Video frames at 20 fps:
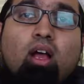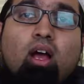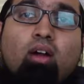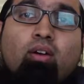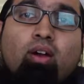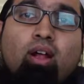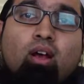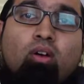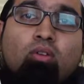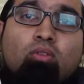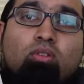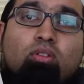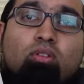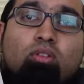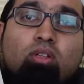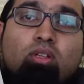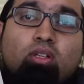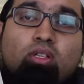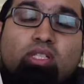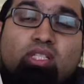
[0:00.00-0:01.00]

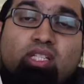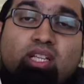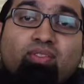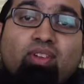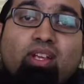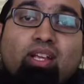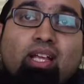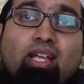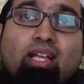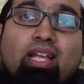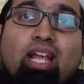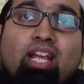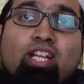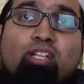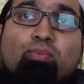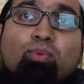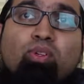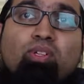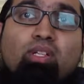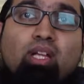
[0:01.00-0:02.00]
around civic
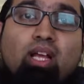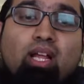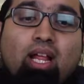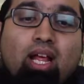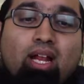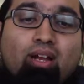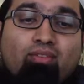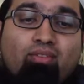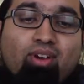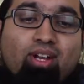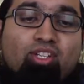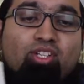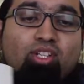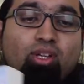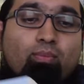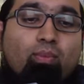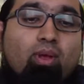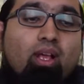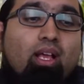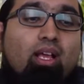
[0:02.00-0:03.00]
engagement and
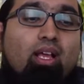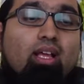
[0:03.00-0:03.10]
friendship.